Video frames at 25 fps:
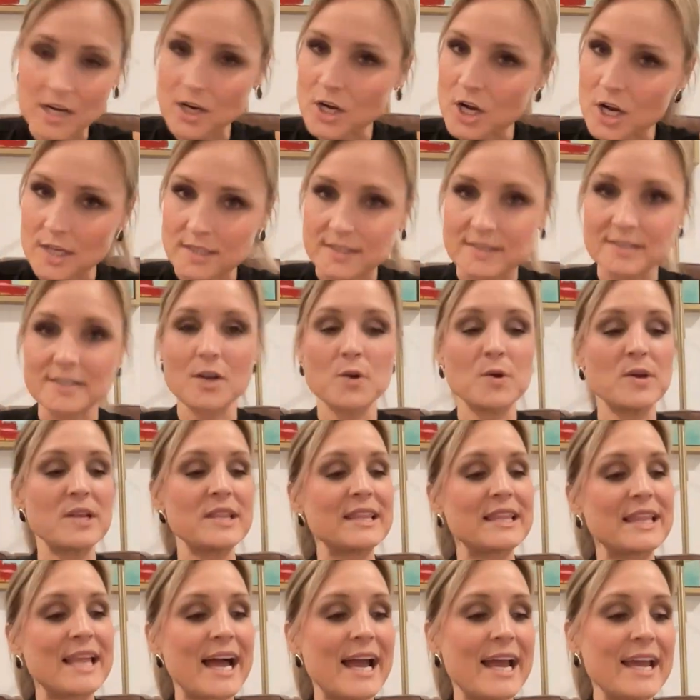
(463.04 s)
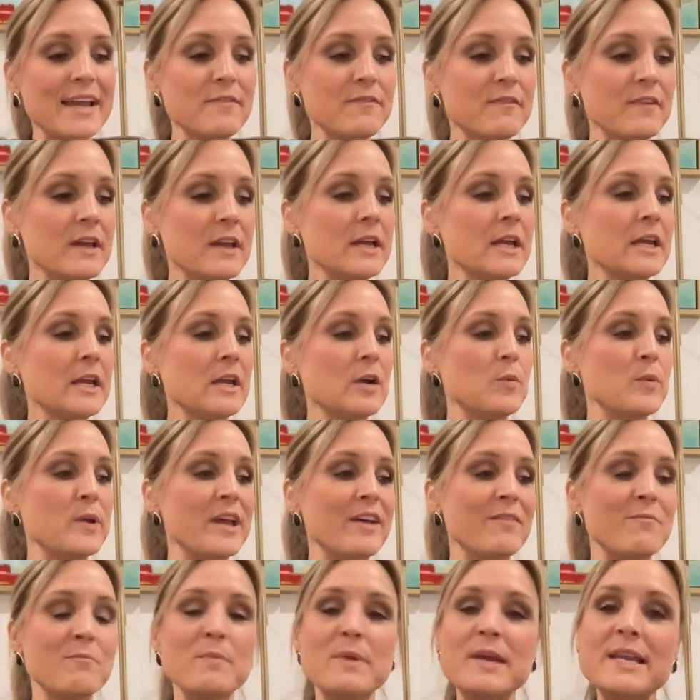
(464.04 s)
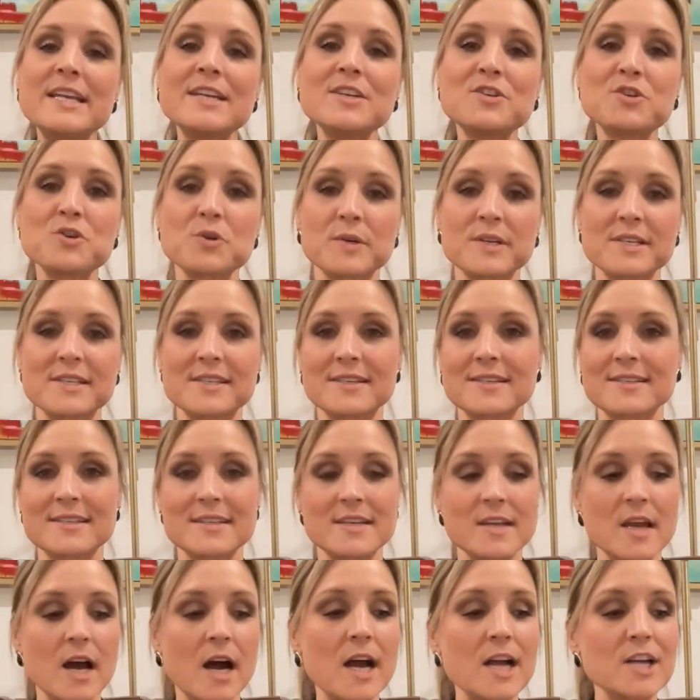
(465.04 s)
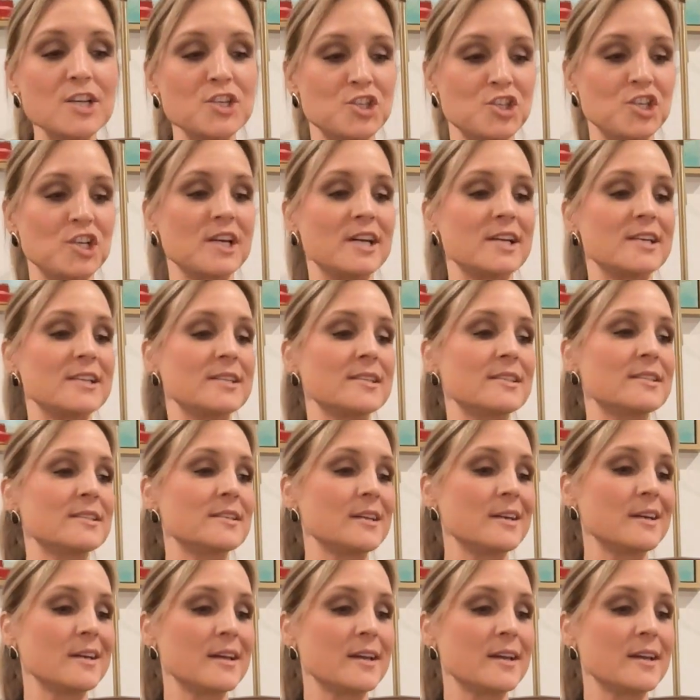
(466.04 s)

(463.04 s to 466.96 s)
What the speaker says: cost. So in life, we have many choices, not just